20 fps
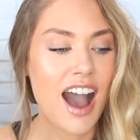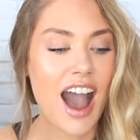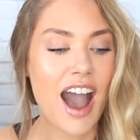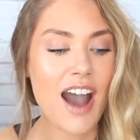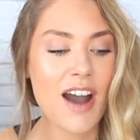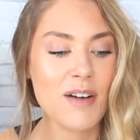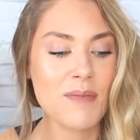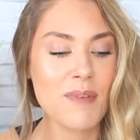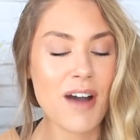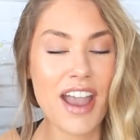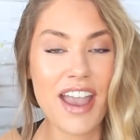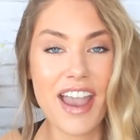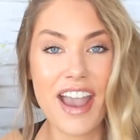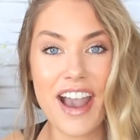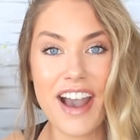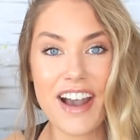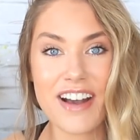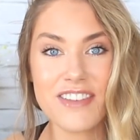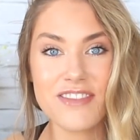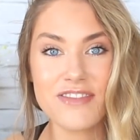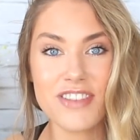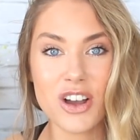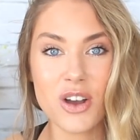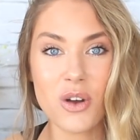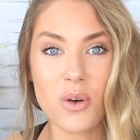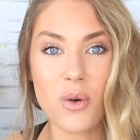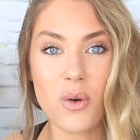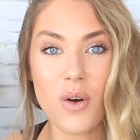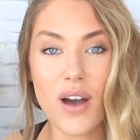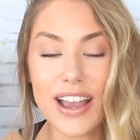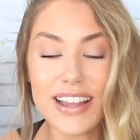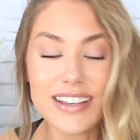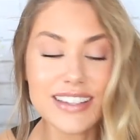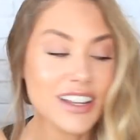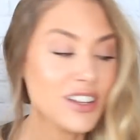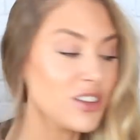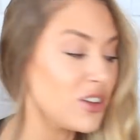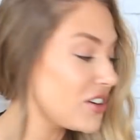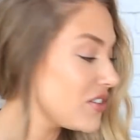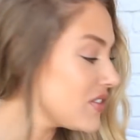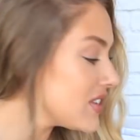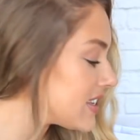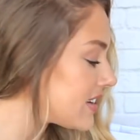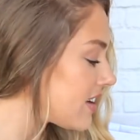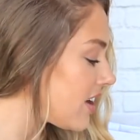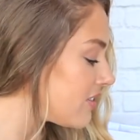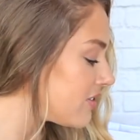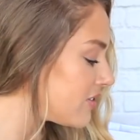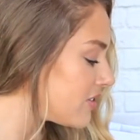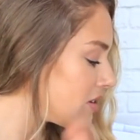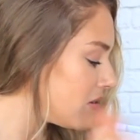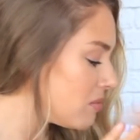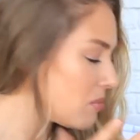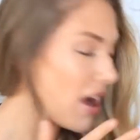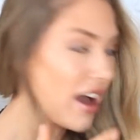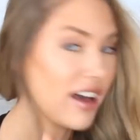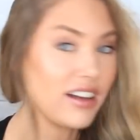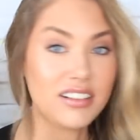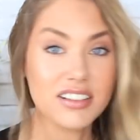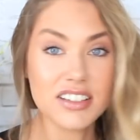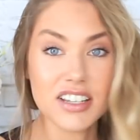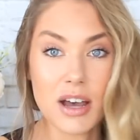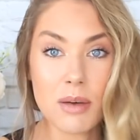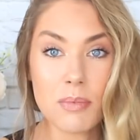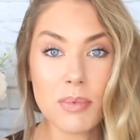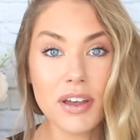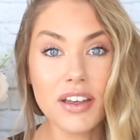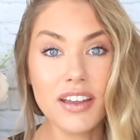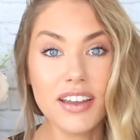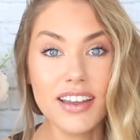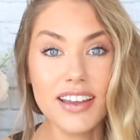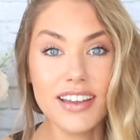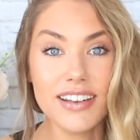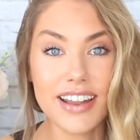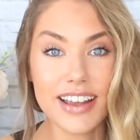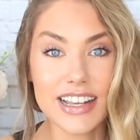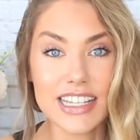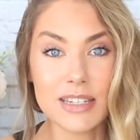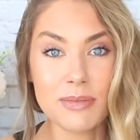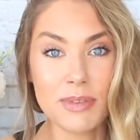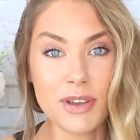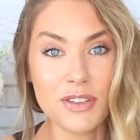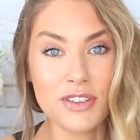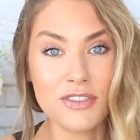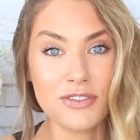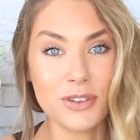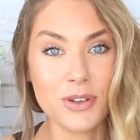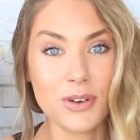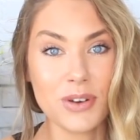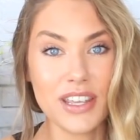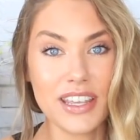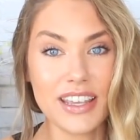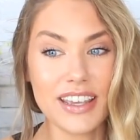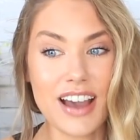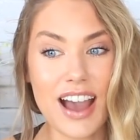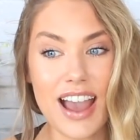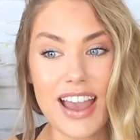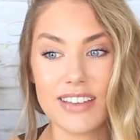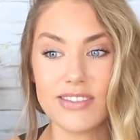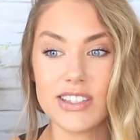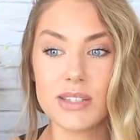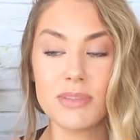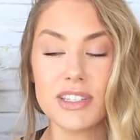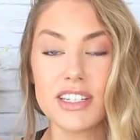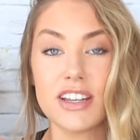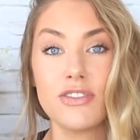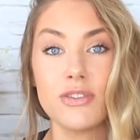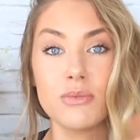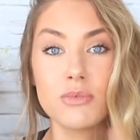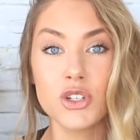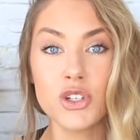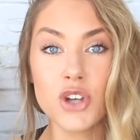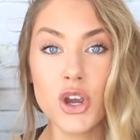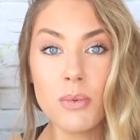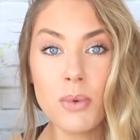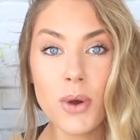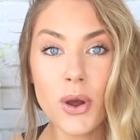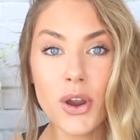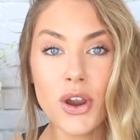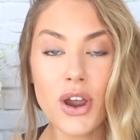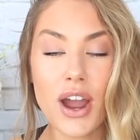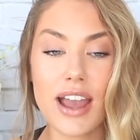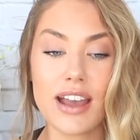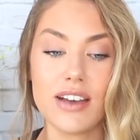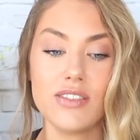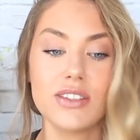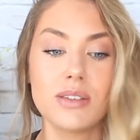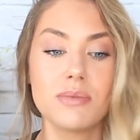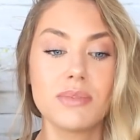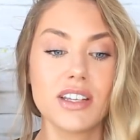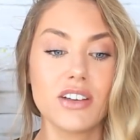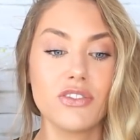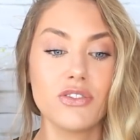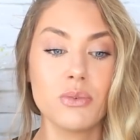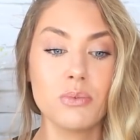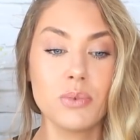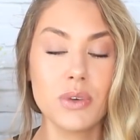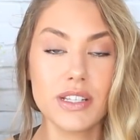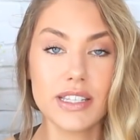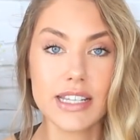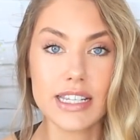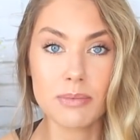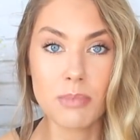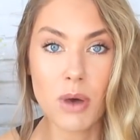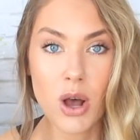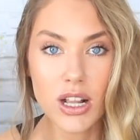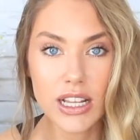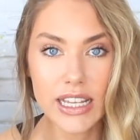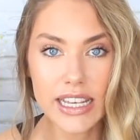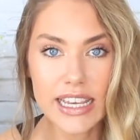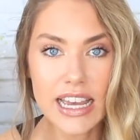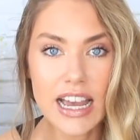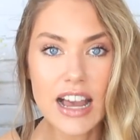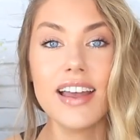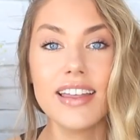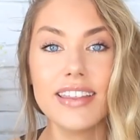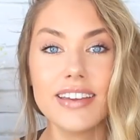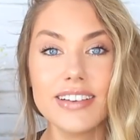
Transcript: Um, I have quite a lot of stuff piled up Next to me on the floor here, I have some stuff from Showpo, I have some stuff from Princess Polly.